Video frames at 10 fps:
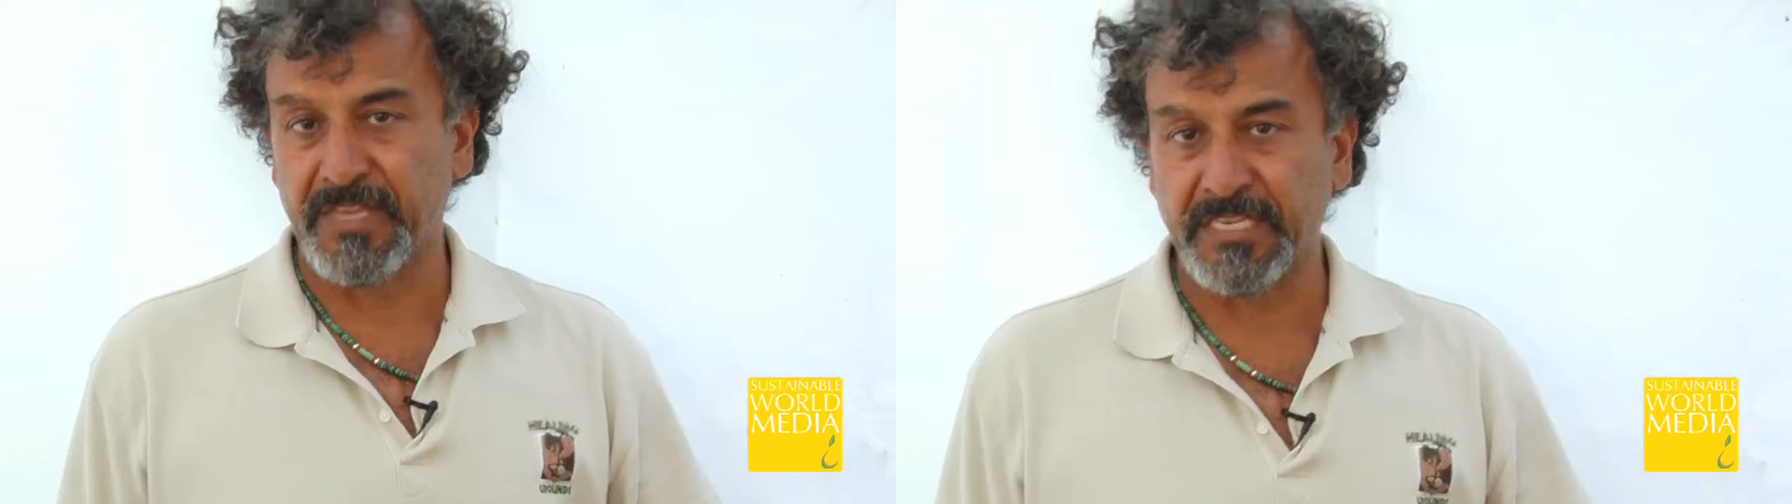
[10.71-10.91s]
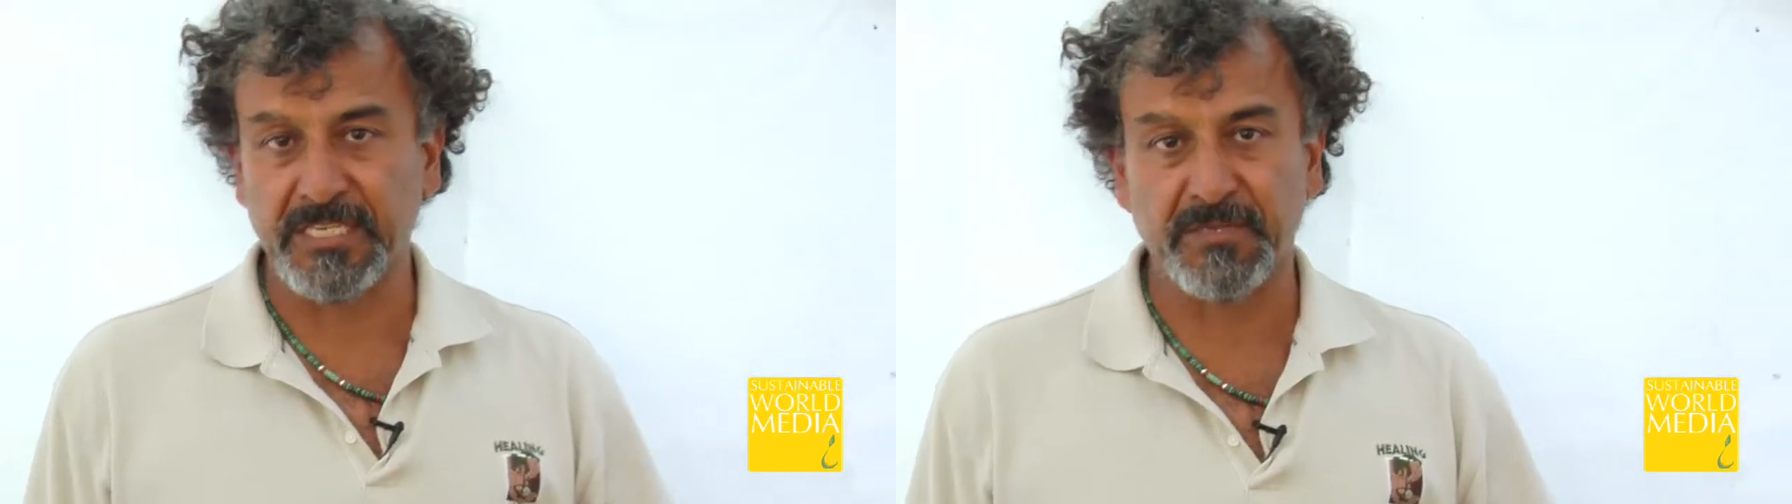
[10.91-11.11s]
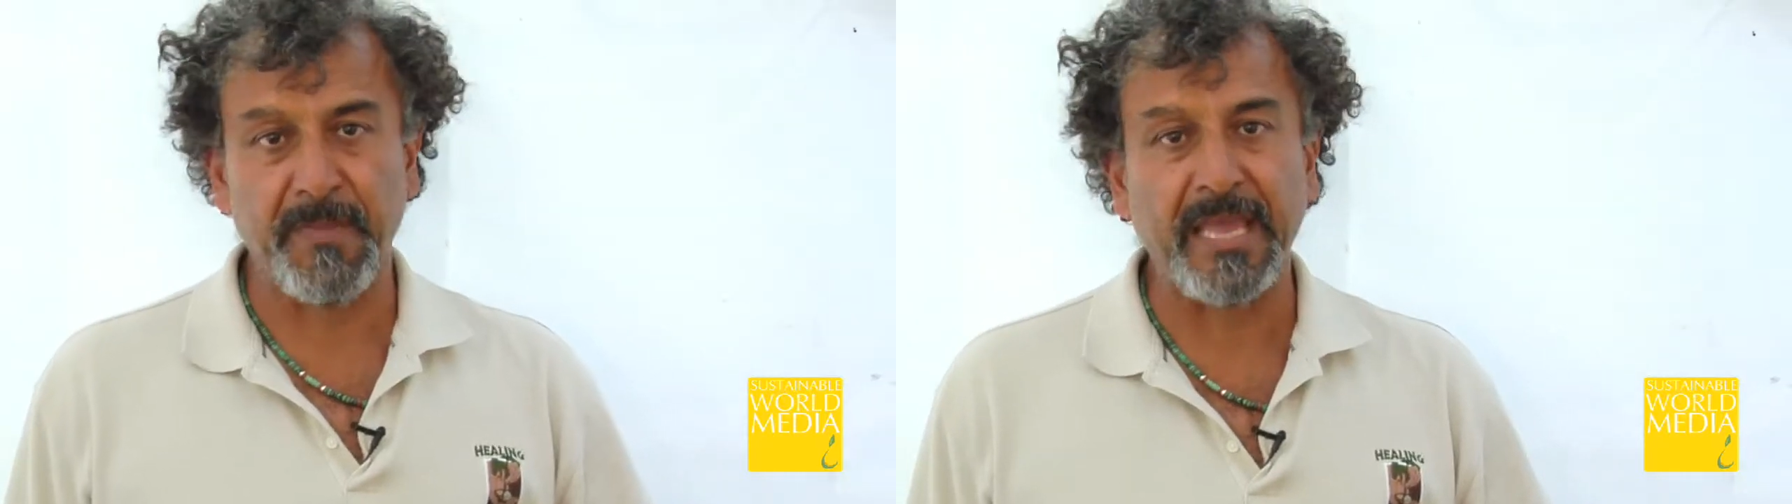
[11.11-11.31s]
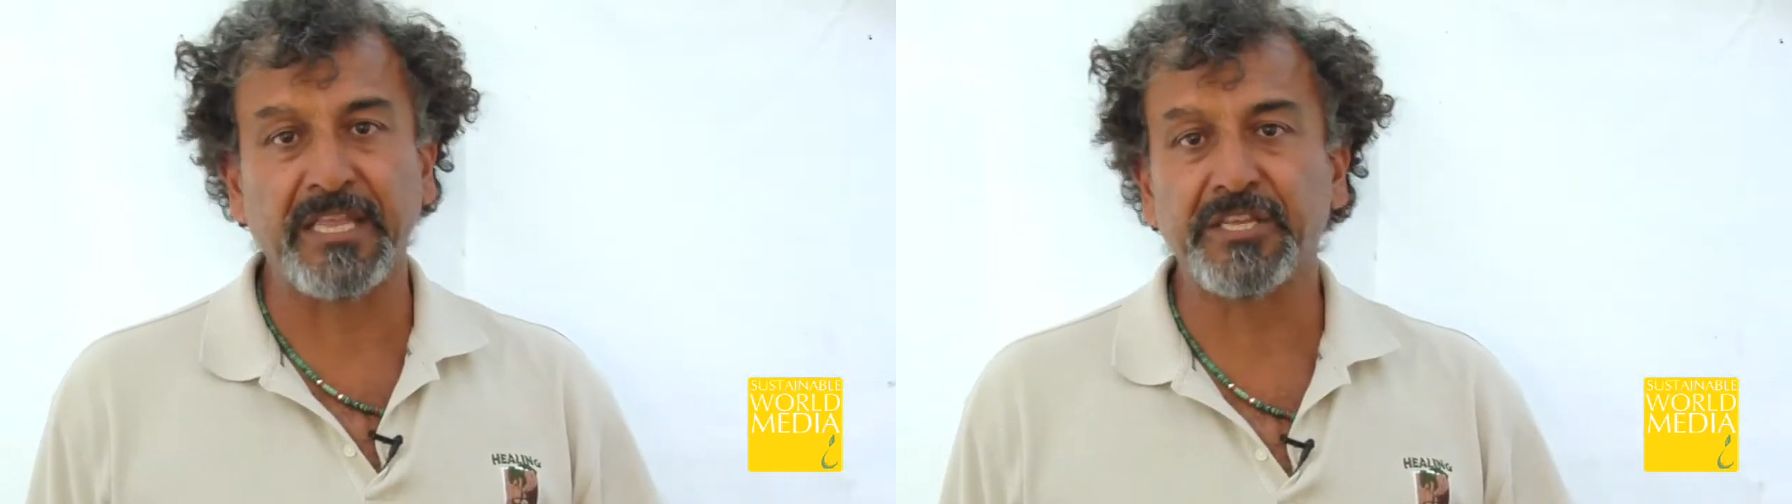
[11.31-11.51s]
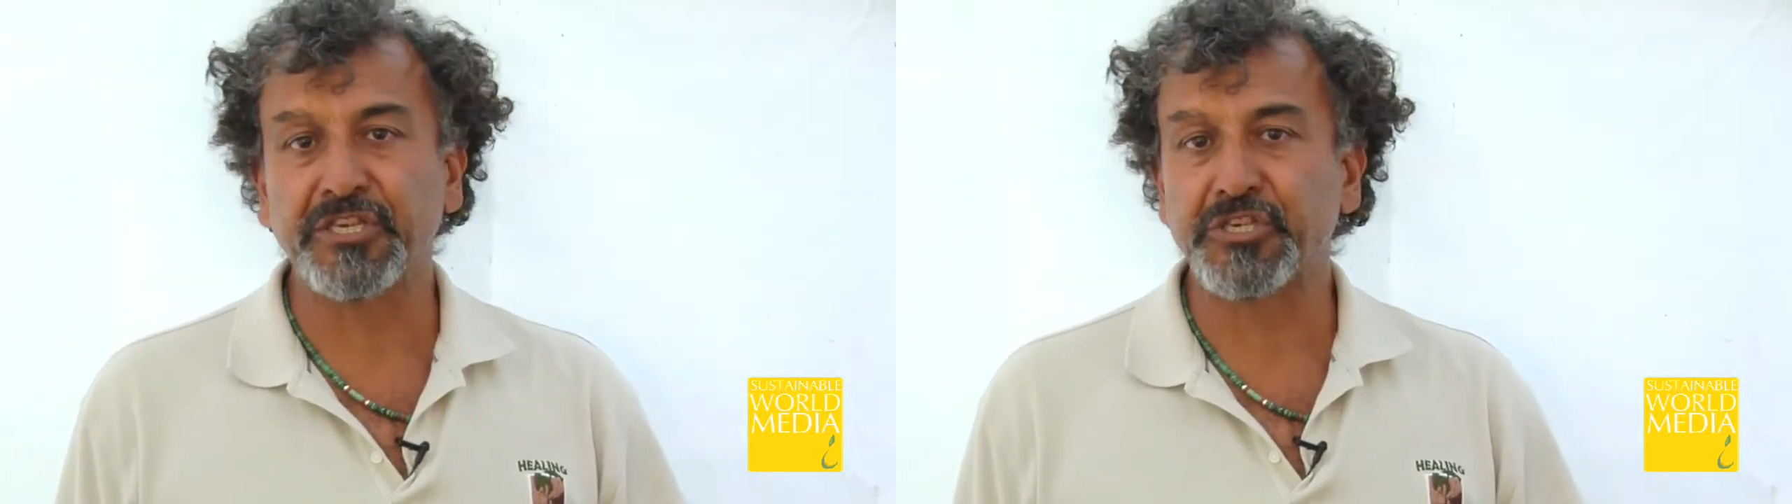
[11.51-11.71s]
this is
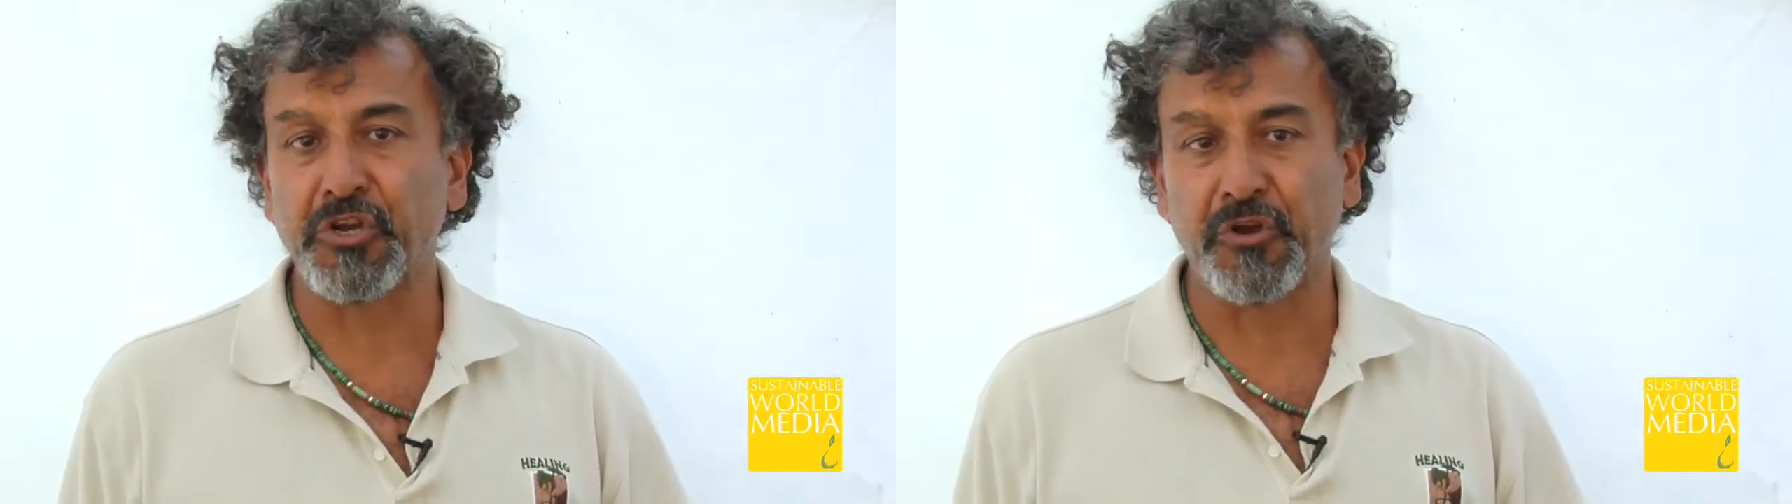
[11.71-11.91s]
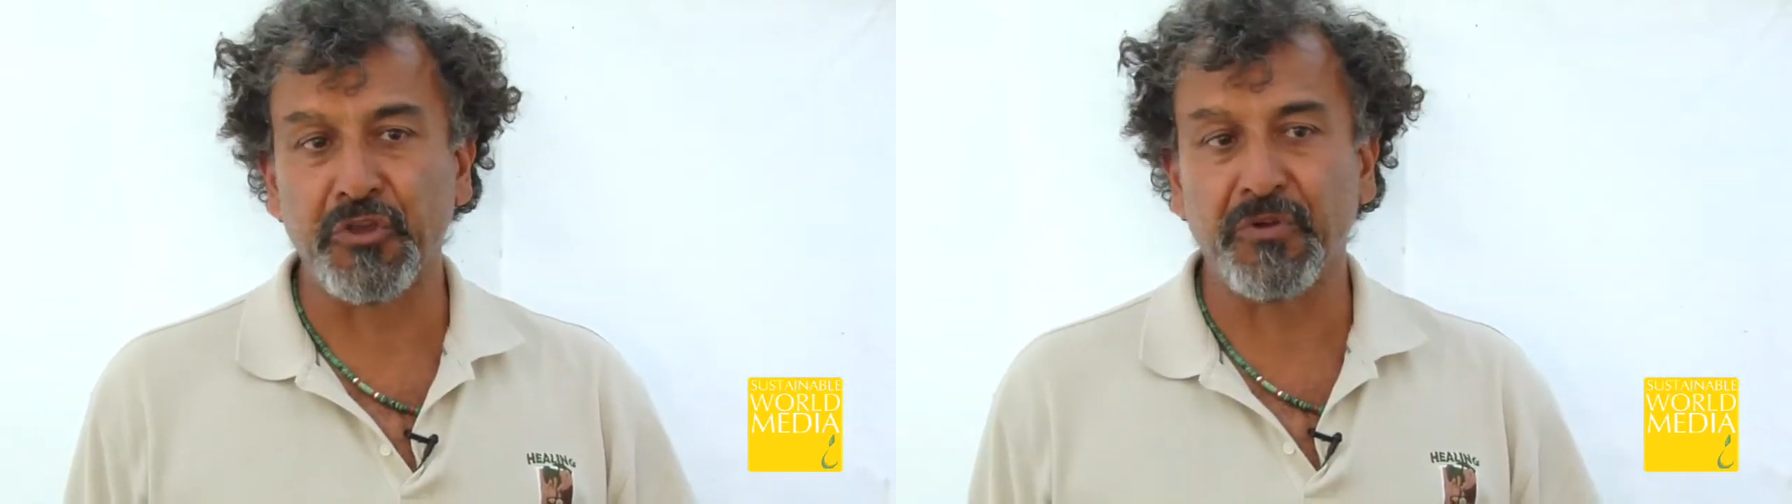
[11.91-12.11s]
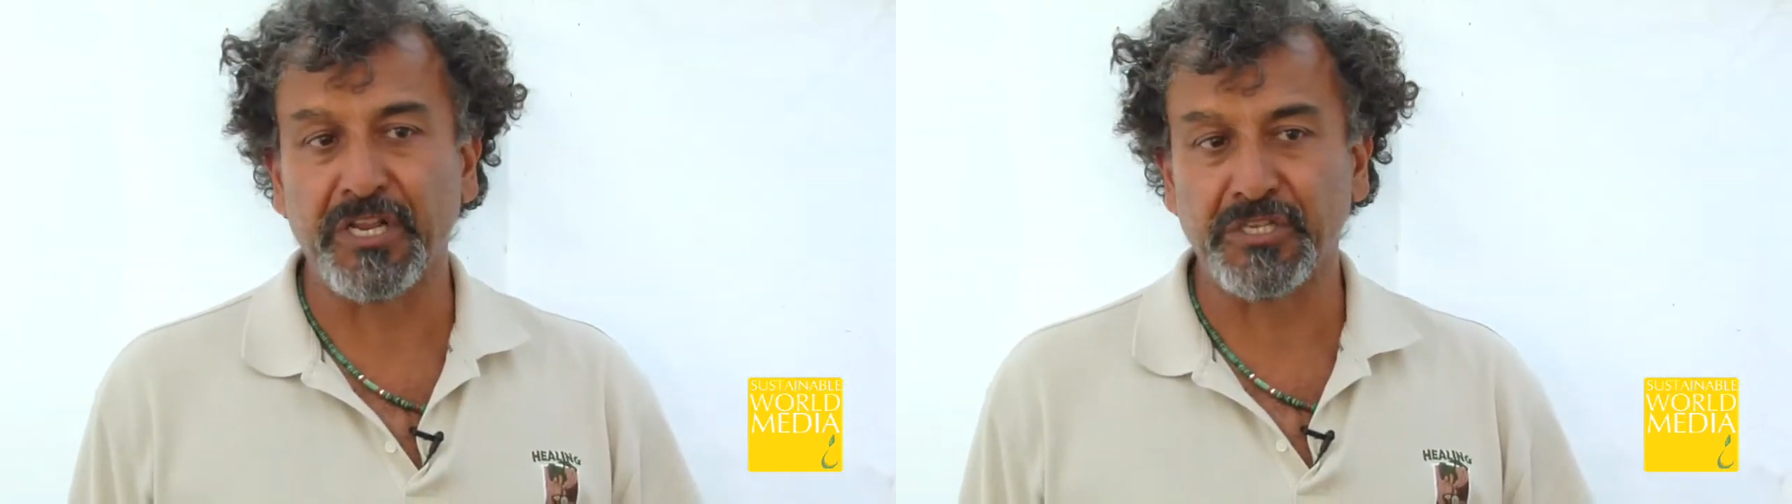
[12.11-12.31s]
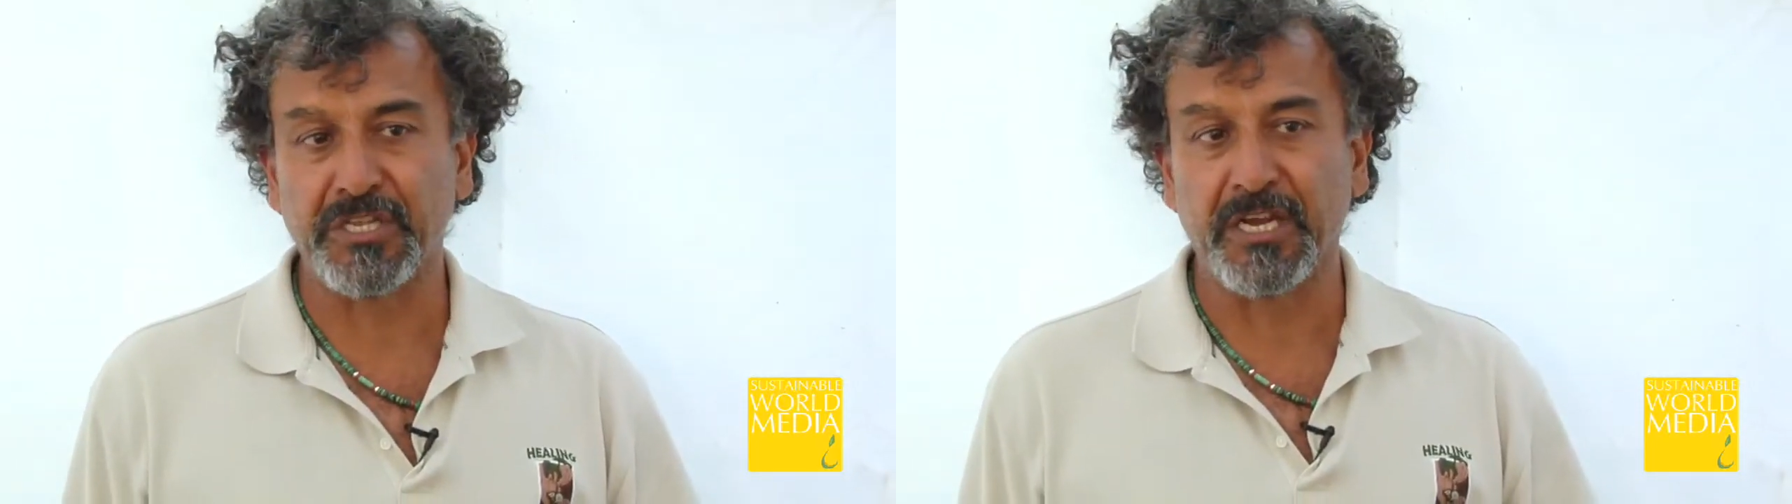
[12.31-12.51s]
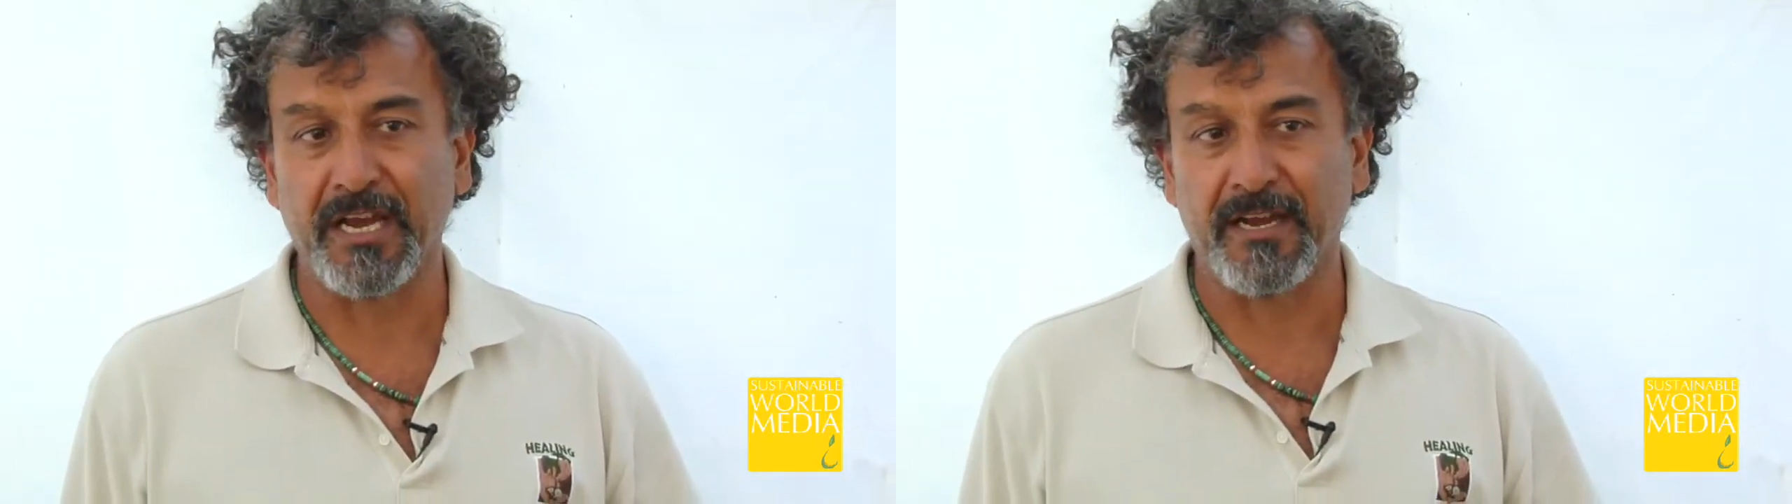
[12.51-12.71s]
mainly to show you an, uh,